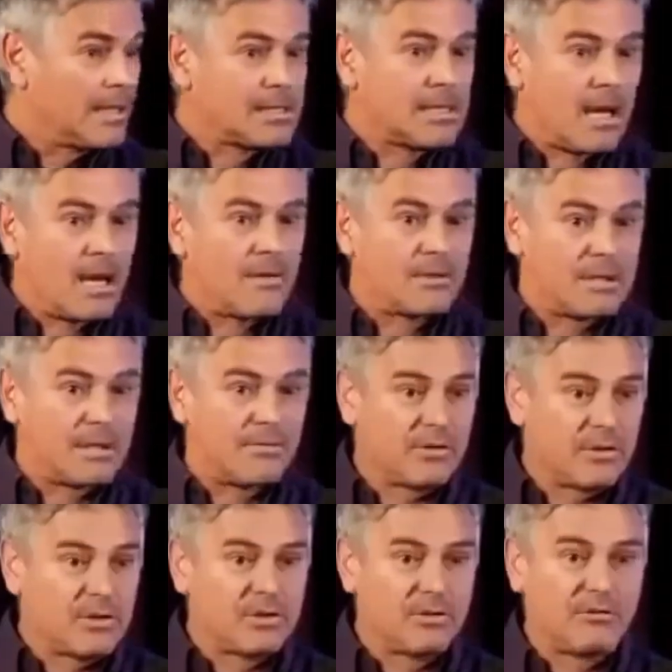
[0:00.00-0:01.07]
There is, however, a
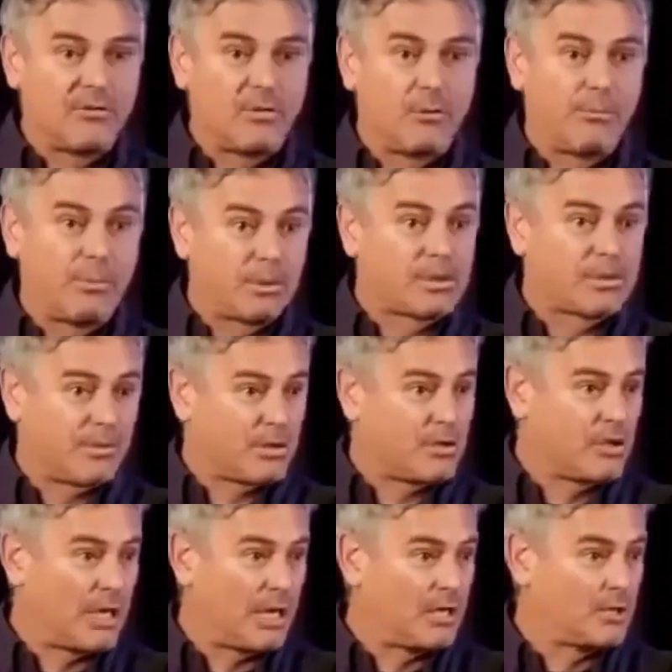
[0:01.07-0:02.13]
definition for bills of
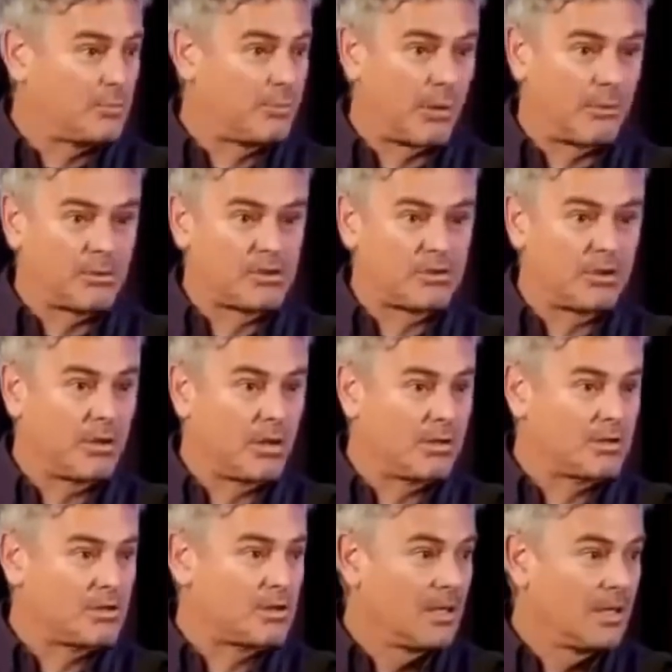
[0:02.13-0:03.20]
exchange, promissory
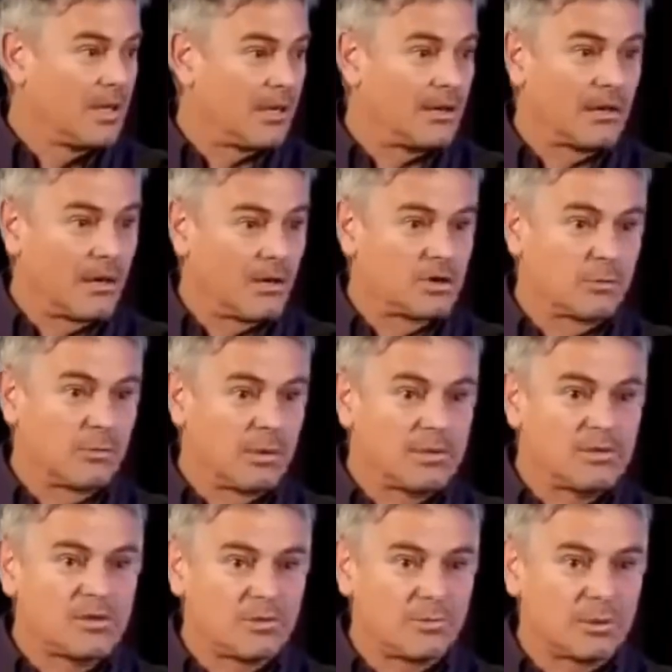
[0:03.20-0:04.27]
notes, and
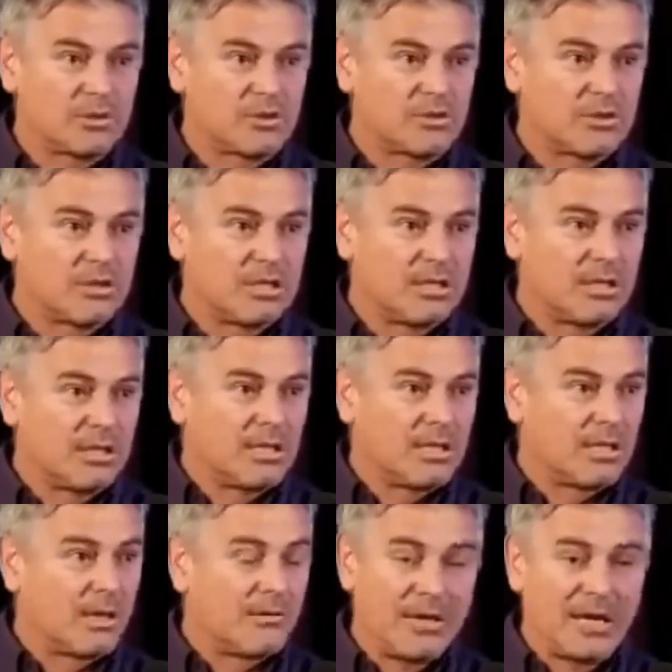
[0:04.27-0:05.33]
negotiable instruments.
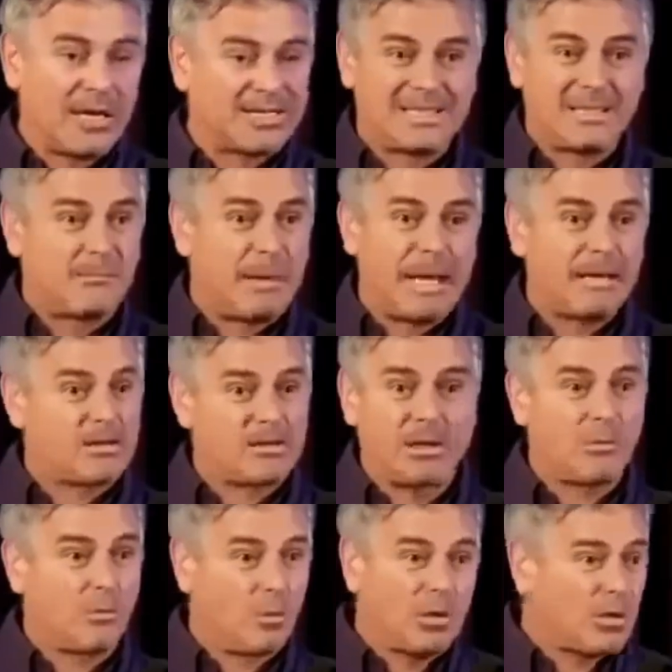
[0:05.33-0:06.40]
And I realized the banks
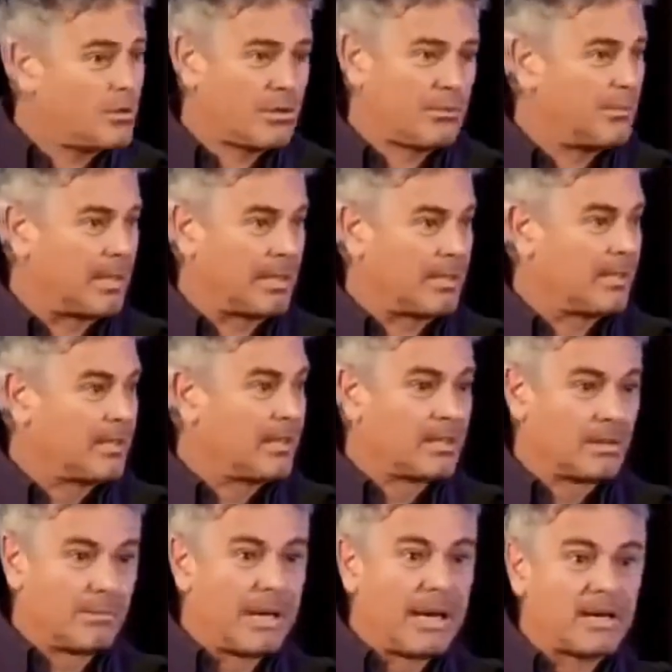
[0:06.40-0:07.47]
don't work with money.
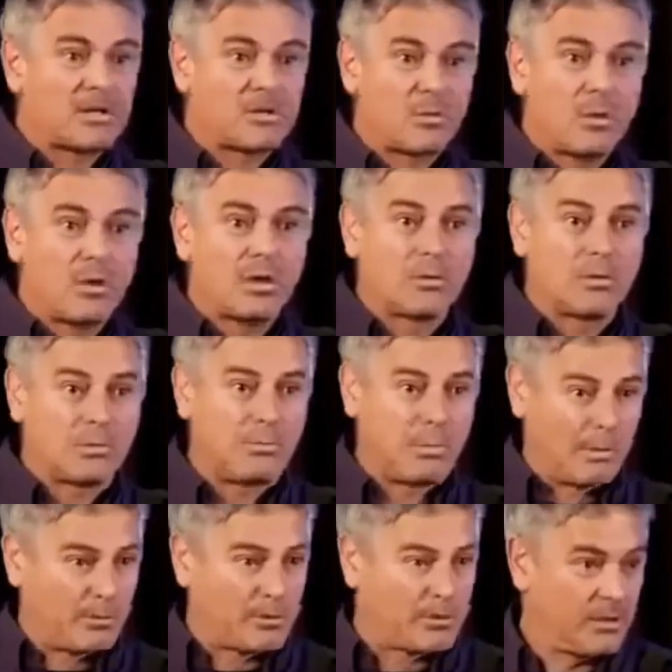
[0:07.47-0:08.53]
The banks work
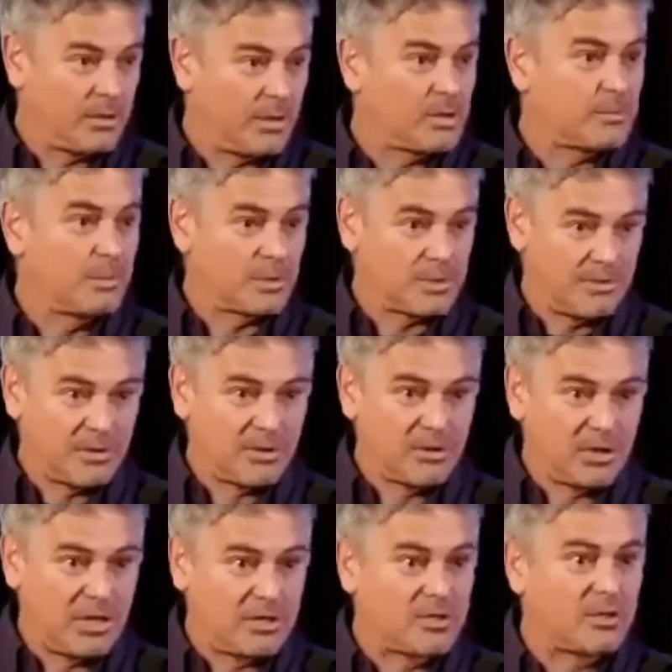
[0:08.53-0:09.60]
with promissory notes, bills of
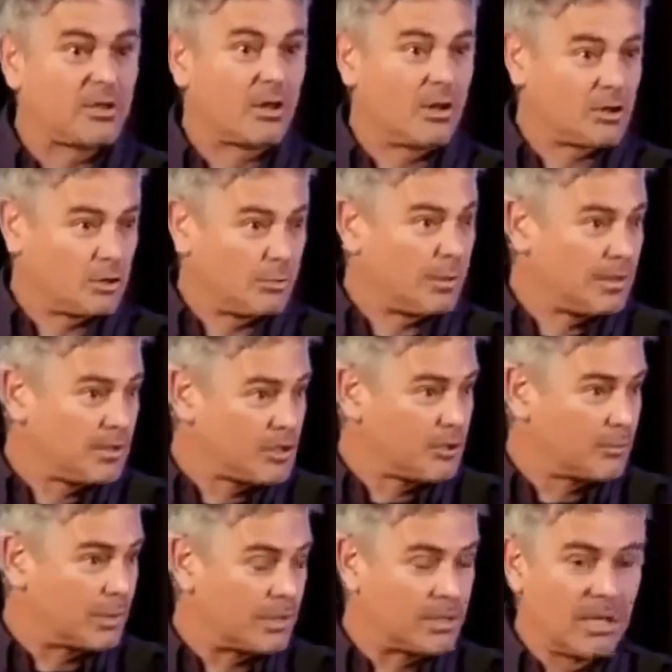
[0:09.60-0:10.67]
exchange, and negotiable
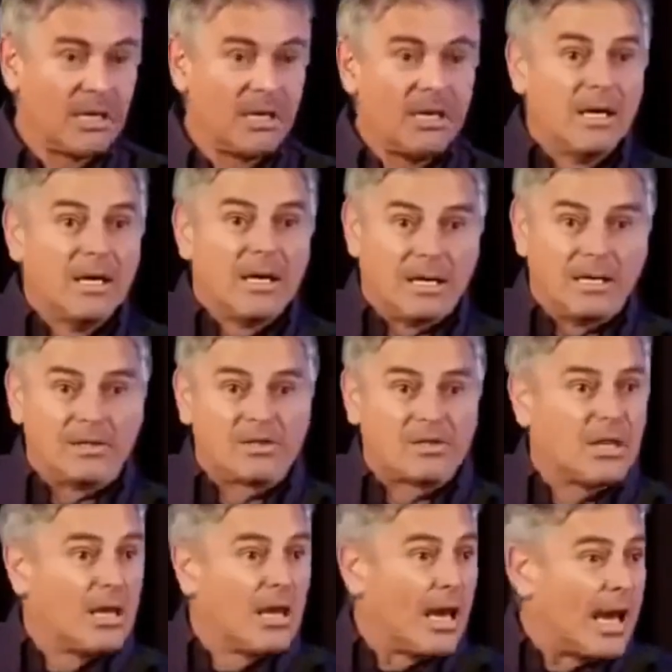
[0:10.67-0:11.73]
instrument.
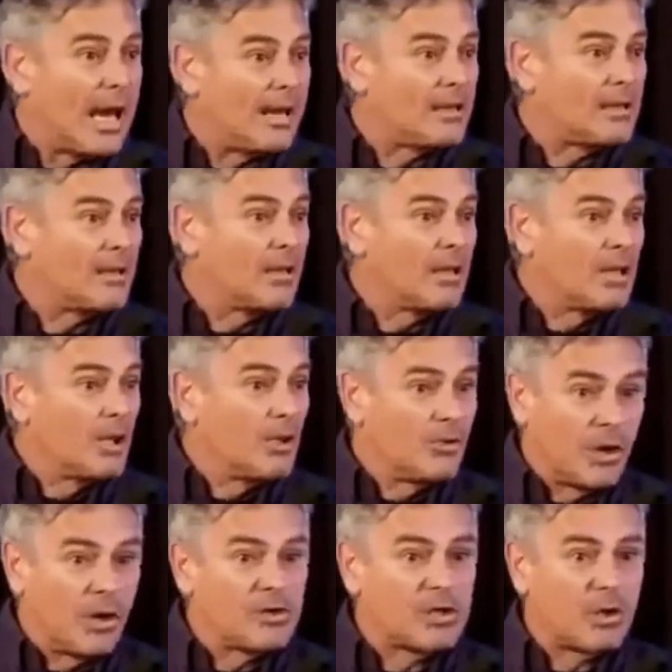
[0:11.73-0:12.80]
And
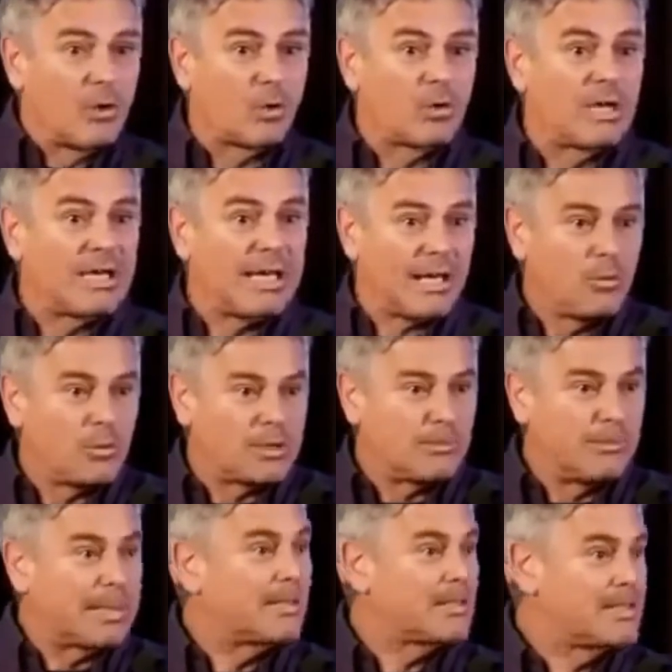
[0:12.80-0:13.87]
those are called
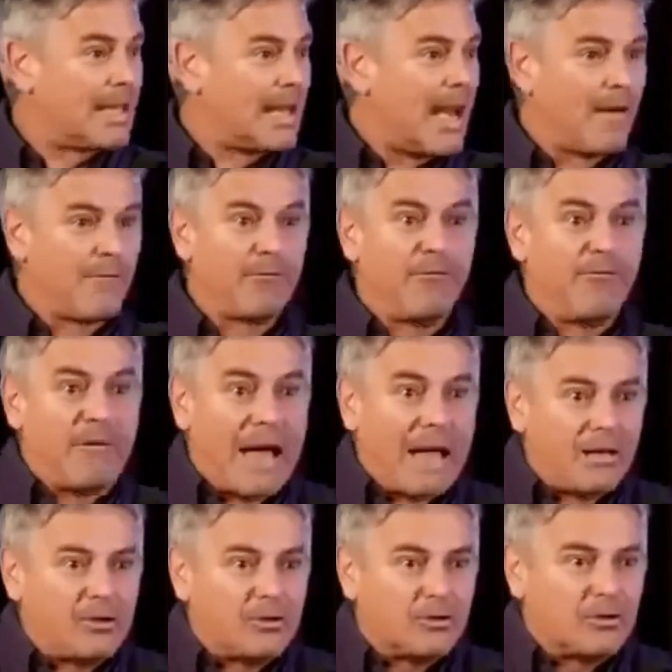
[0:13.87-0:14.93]
liquid because they have
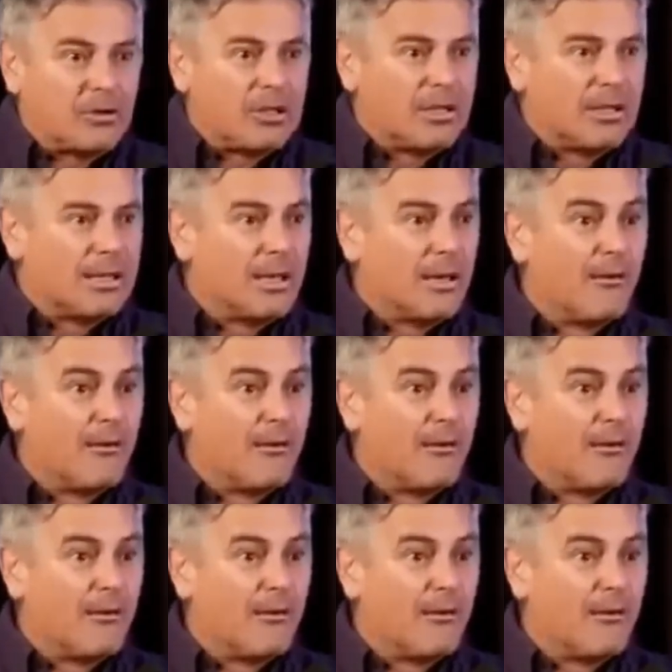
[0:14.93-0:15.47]
value.